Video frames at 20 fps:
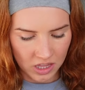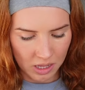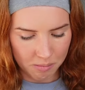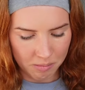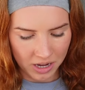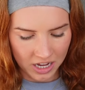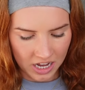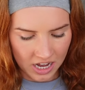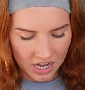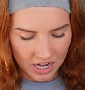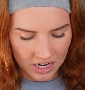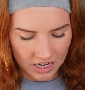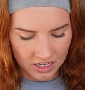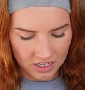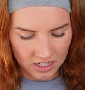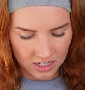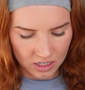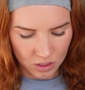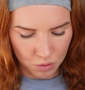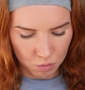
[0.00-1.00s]
that my
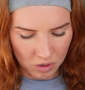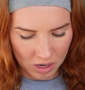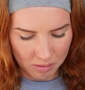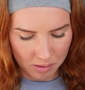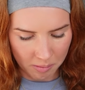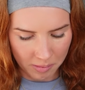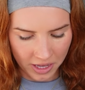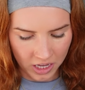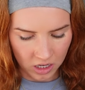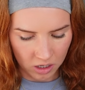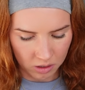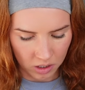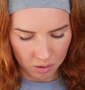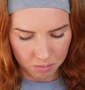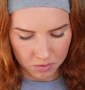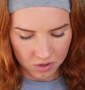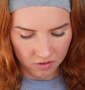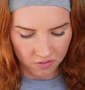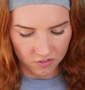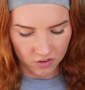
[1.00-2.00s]
eyes is where my makeup
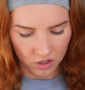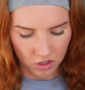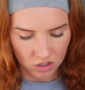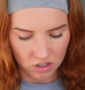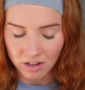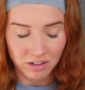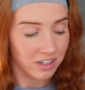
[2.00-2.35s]
comes off first.